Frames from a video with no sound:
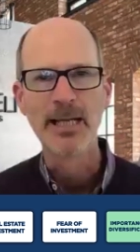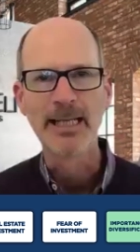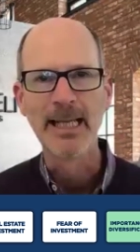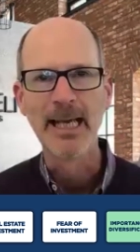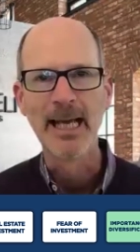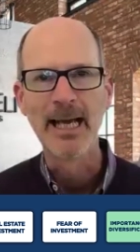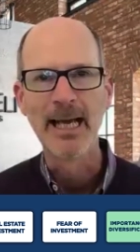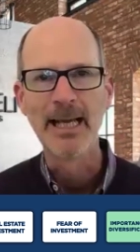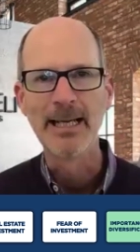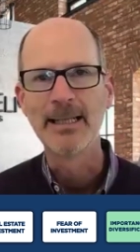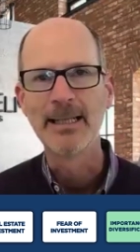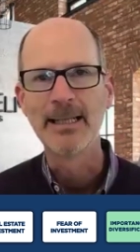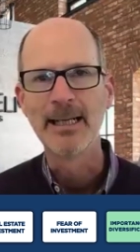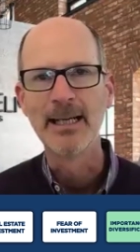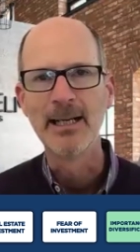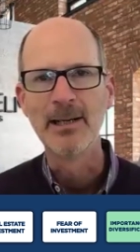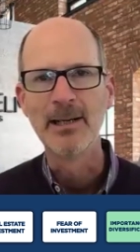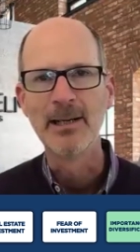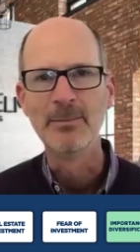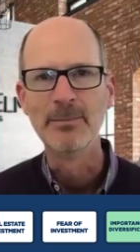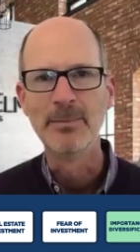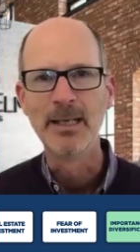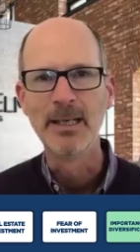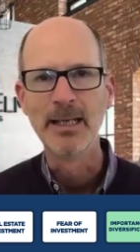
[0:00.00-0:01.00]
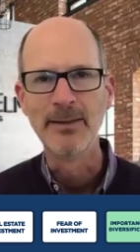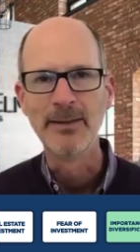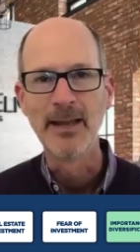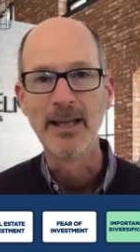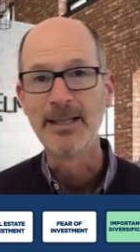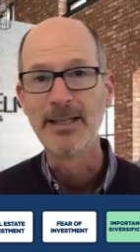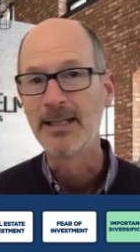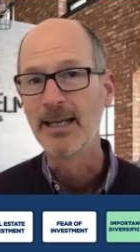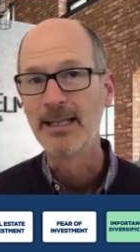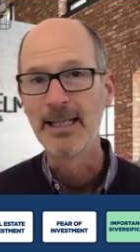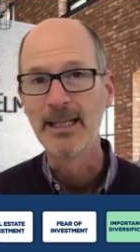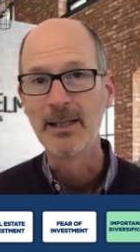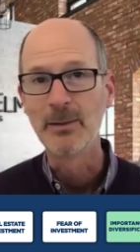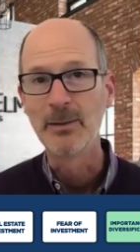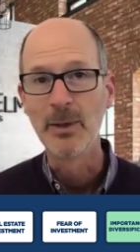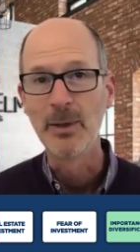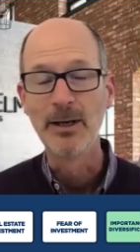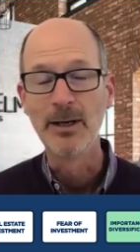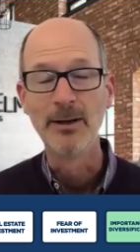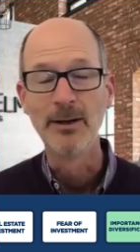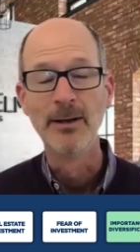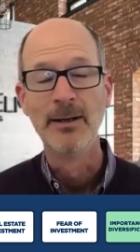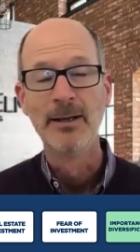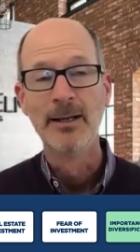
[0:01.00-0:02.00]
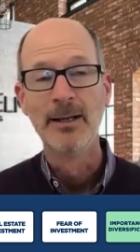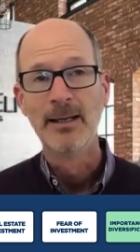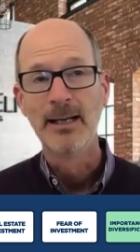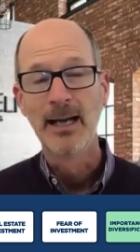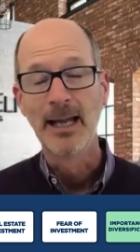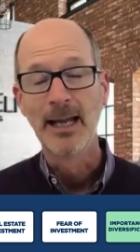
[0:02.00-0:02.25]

like that. Um, and that's, I think where,